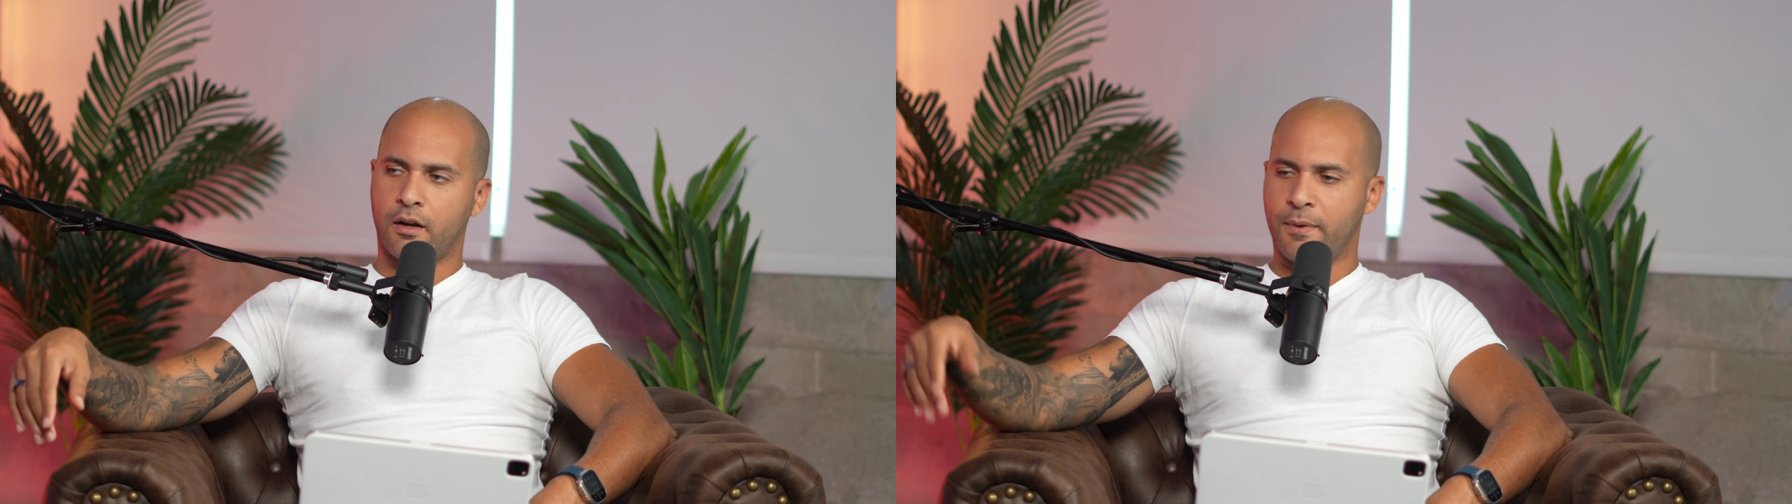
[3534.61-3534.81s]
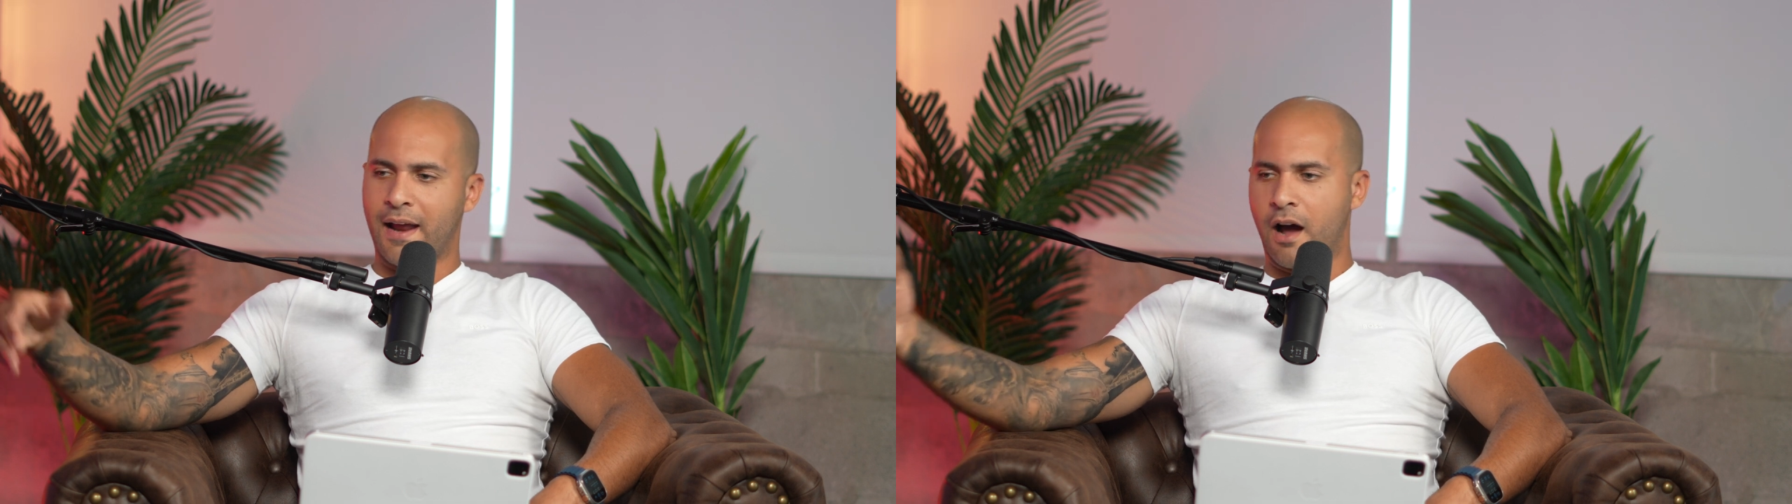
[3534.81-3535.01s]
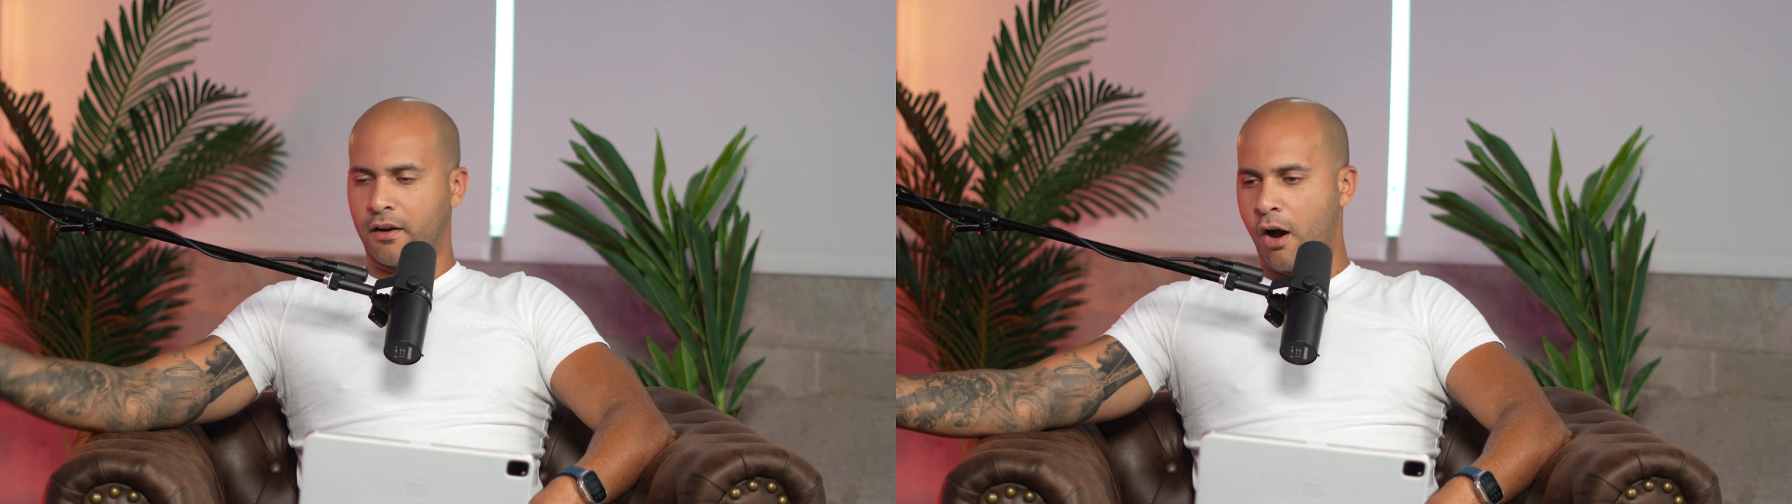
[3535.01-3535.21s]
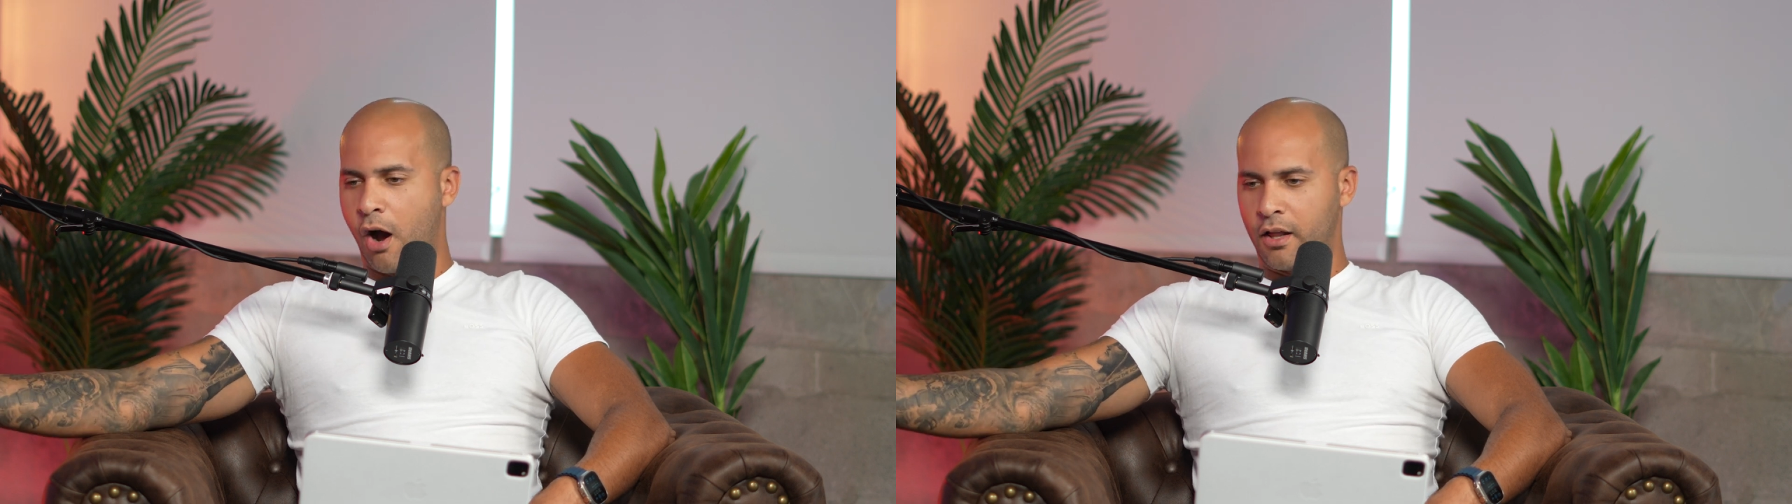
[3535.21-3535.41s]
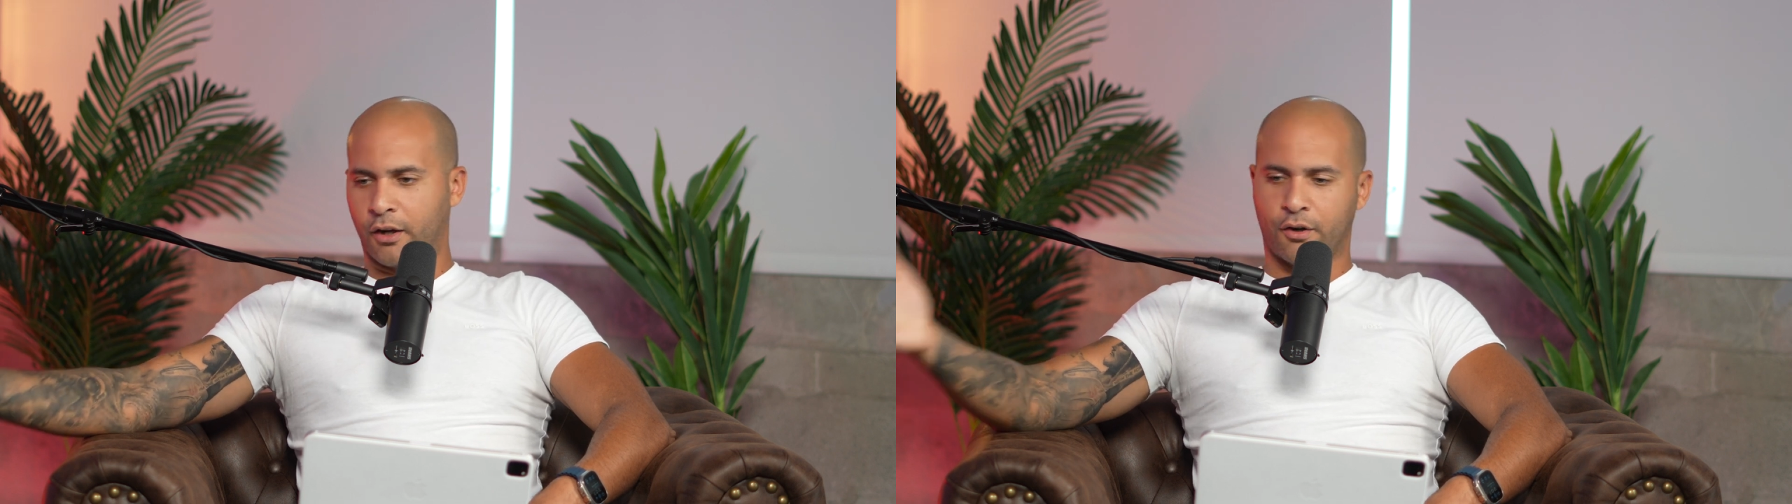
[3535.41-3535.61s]
Could be
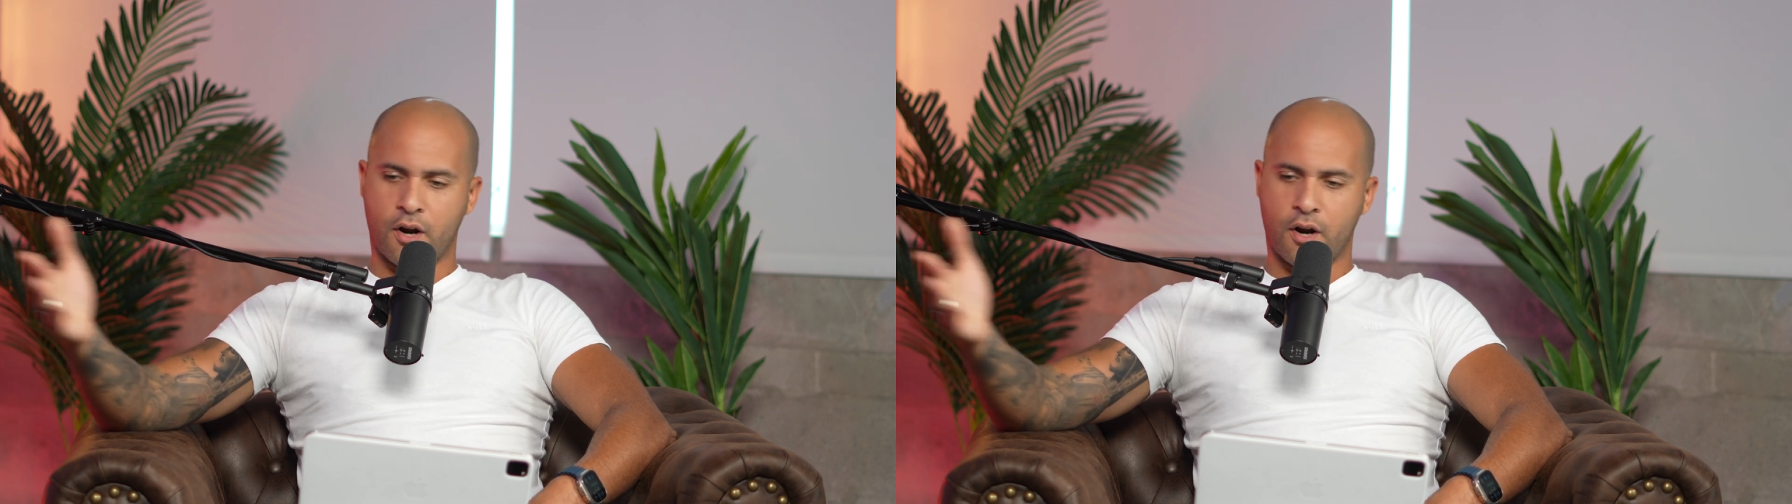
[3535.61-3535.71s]
alcoholic or